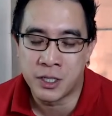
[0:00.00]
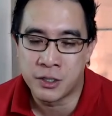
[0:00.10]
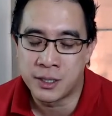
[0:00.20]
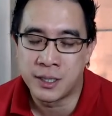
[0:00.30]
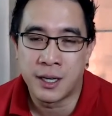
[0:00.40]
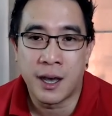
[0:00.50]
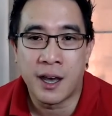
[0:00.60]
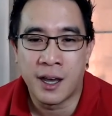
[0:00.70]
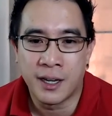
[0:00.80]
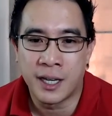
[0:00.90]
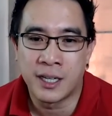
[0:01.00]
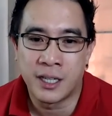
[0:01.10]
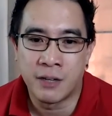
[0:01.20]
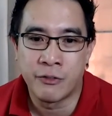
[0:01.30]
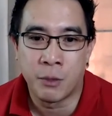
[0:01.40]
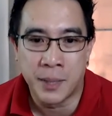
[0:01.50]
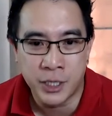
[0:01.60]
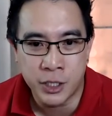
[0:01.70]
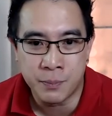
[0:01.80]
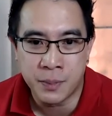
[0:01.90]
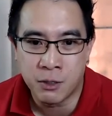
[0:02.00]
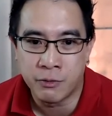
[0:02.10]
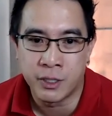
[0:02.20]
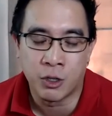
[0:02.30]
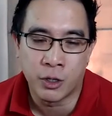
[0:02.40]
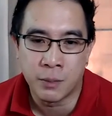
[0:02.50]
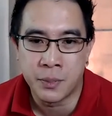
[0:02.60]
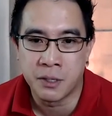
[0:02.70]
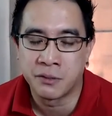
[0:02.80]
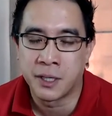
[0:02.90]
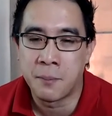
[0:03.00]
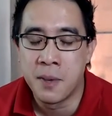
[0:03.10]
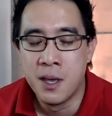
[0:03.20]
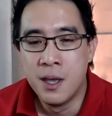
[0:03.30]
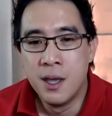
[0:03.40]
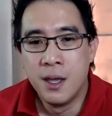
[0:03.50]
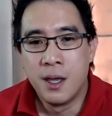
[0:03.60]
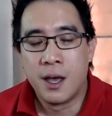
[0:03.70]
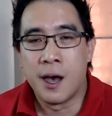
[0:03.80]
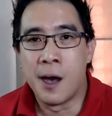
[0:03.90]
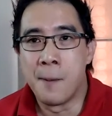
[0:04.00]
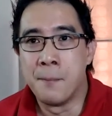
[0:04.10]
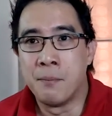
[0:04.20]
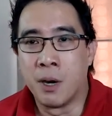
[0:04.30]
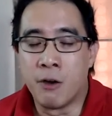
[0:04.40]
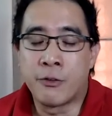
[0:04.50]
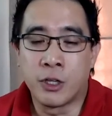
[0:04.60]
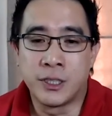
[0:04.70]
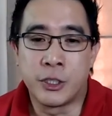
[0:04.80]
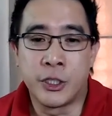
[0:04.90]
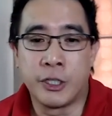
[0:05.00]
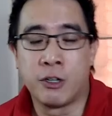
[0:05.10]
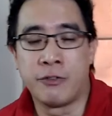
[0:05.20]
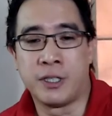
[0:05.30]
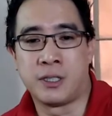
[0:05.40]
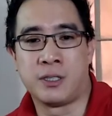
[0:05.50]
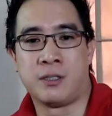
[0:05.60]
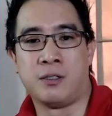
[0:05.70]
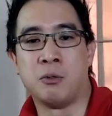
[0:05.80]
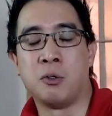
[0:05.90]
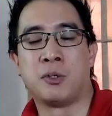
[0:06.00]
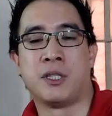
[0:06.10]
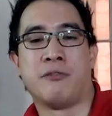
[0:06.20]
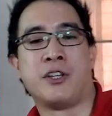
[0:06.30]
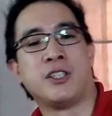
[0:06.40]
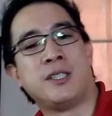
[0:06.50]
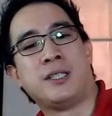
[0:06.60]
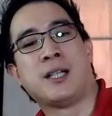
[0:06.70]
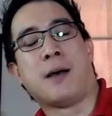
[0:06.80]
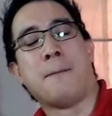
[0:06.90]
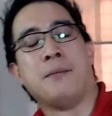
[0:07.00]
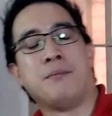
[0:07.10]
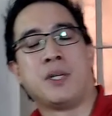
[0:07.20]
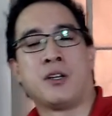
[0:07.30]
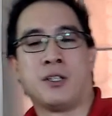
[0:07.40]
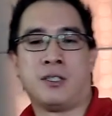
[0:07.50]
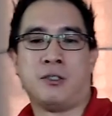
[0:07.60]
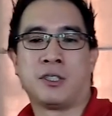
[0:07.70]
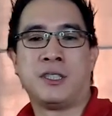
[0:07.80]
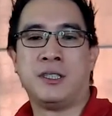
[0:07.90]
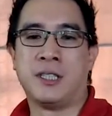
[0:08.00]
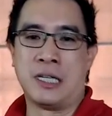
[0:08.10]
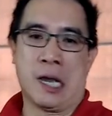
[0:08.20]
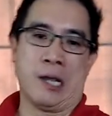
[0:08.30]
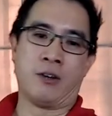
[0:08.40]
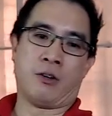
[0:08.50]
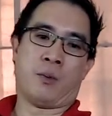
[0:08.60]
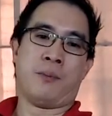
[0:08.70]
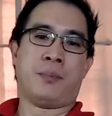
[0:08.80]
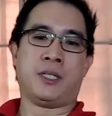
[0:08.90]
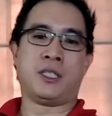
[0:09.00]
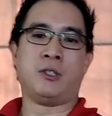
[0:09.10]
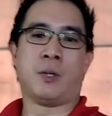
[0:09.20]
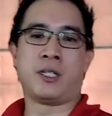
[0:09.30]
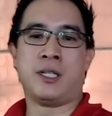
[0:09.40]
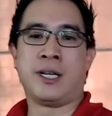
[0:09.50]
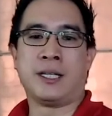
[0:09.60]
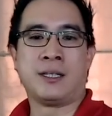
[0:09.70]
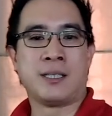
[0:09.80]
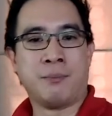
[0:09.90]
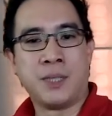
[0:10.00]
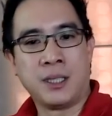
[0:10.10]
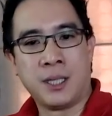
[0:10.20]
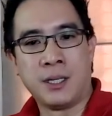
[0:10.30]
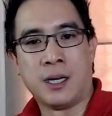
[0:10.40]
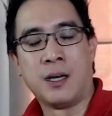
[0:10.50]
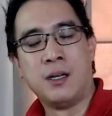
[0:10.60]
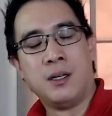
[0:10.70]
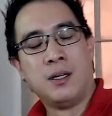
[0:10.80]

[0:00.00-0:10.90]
to actually get it done for much cheaper over a longer period of time. But of course, the trade-off is you lose the efficiencies because you're still relying on one person to actually get something done.